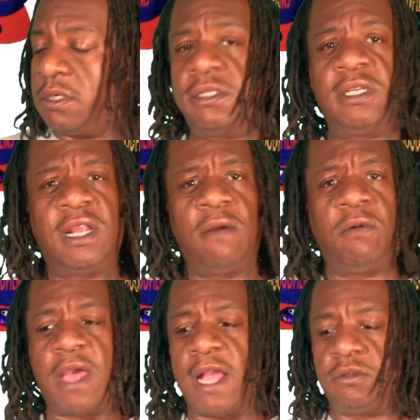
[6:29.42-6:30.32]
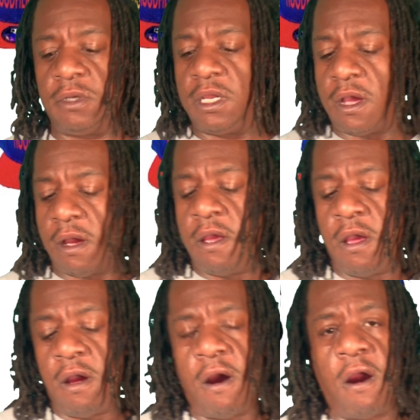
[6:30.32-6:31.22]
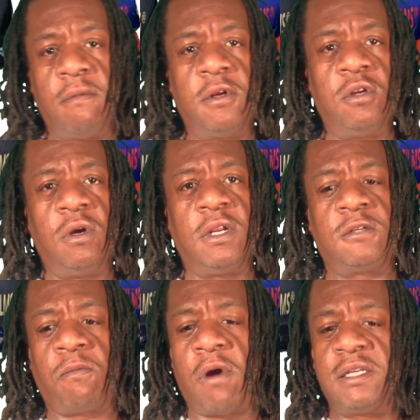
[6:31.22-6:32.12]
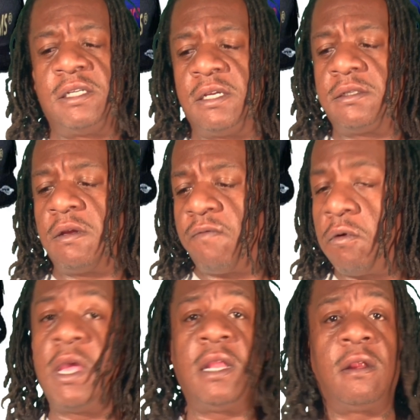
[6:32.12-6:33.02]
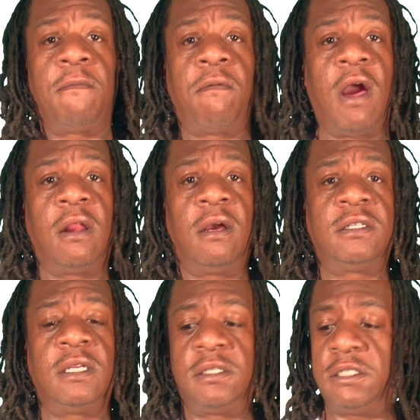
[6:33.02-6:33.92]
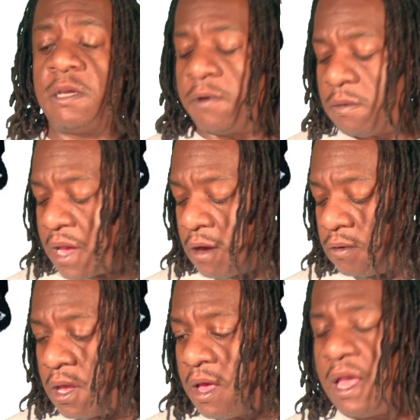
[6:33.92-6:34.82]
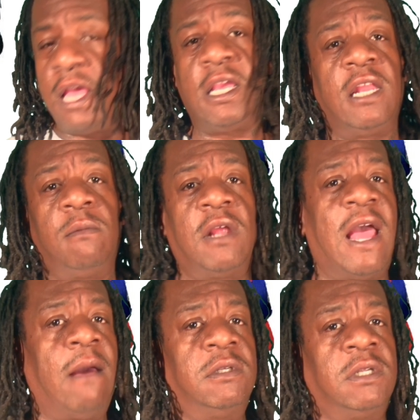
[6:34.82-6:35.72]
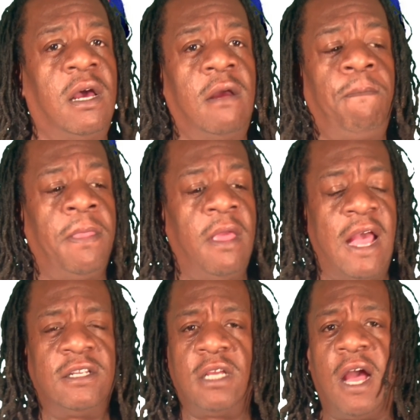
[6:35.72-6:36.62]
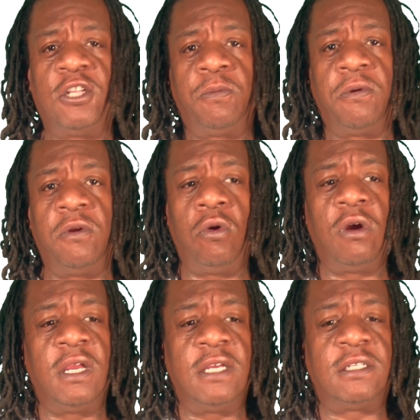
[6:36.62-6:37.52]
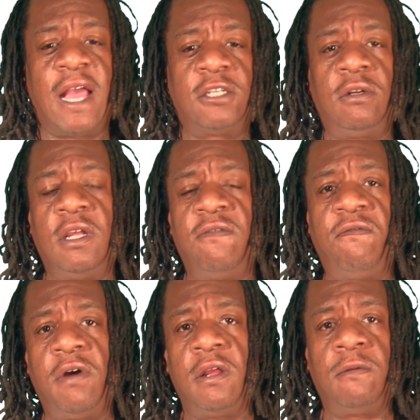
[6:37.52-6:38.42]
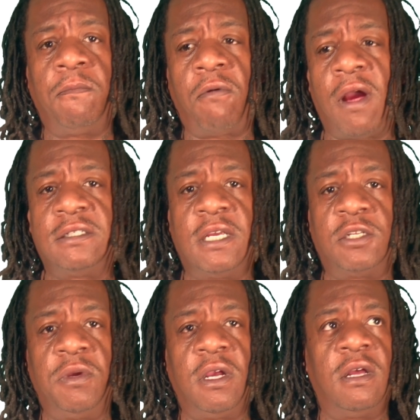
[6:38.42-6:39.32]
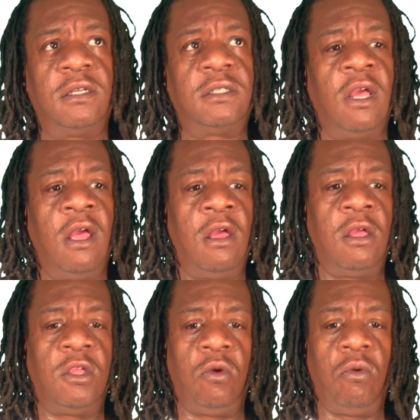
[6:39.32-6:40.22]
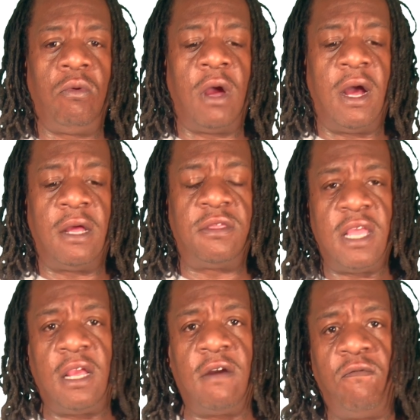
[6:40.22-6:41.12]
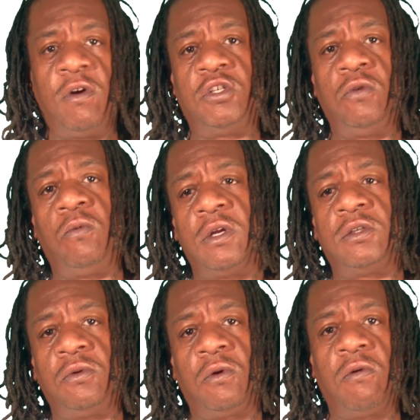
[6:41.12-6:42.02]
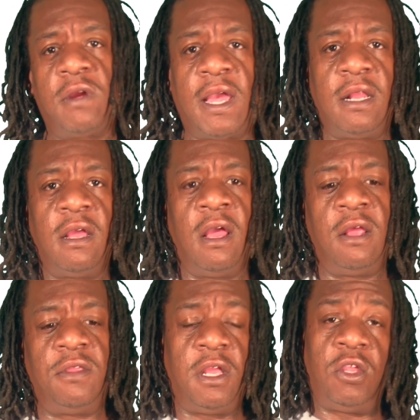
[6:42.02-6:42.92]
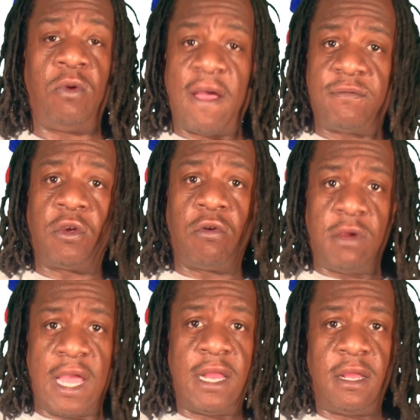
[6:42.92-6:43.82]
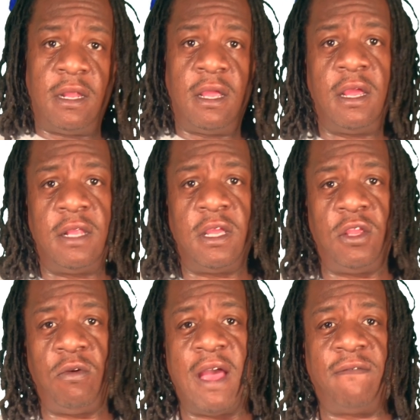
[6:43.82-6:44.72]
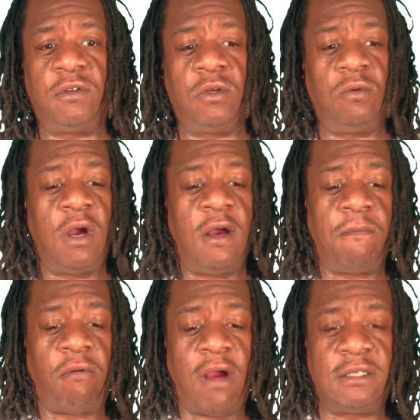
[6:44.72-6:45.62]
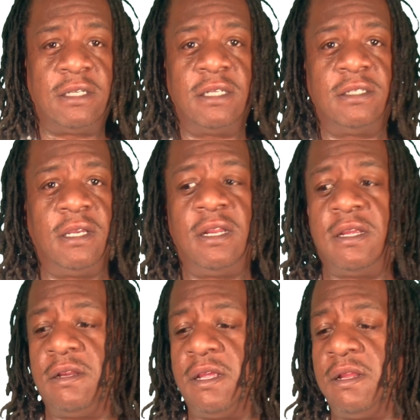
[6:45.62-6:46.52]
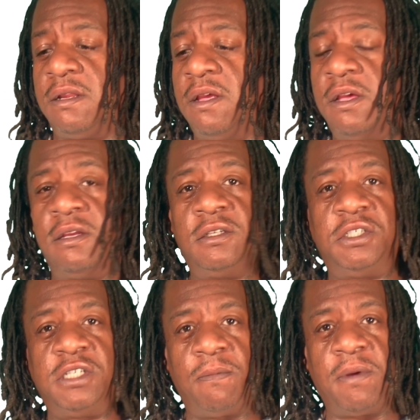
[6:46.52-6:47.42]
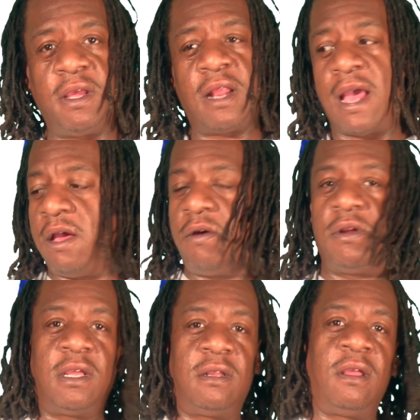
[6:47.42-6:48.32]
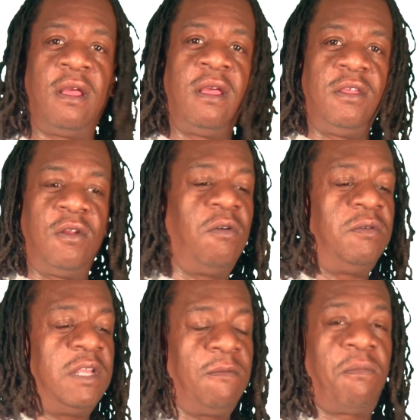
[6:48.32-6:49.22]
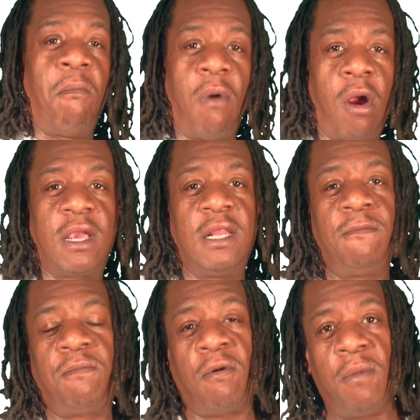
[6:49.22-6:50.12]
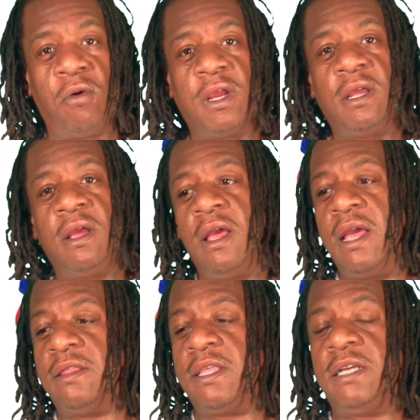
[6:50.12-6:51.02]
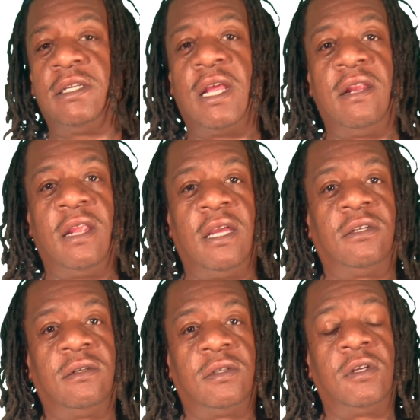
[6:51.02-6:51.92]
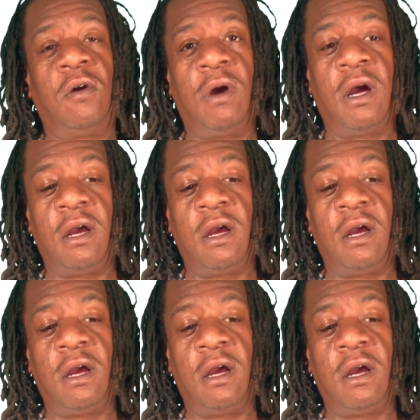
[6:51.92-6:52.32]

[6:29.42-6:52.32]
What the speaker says: just see that we actually are doing this process of creating our products and shipping them out and get them to Amazon. As an entrepreneur, it's actually a fun process because you think of what you want to create, then you have to create it, and then you have to process it and then ship it out and, you know, then market and promote it and things of that nature. And so